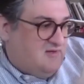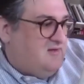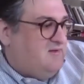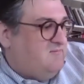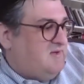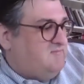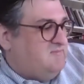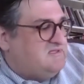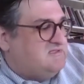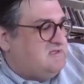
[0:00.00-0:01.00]
But
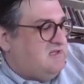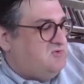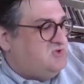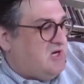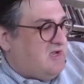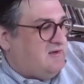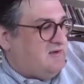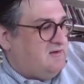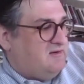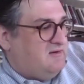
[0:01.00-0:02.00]
Mrs. Lowe John,
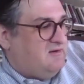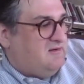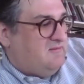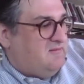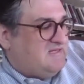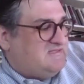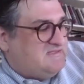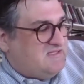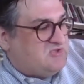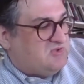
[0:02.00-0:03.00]
my
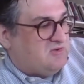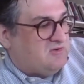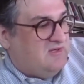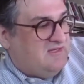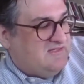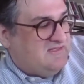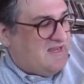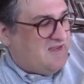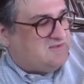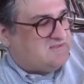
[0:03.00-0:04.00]
sister is
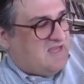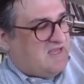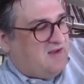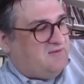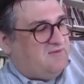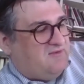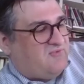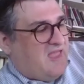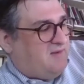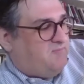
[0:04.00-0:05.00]
outside on the
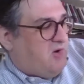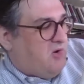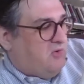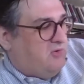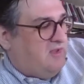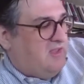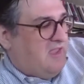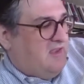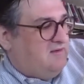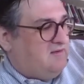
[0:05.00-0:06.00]
flagpole,
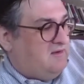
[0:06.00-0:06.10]
and,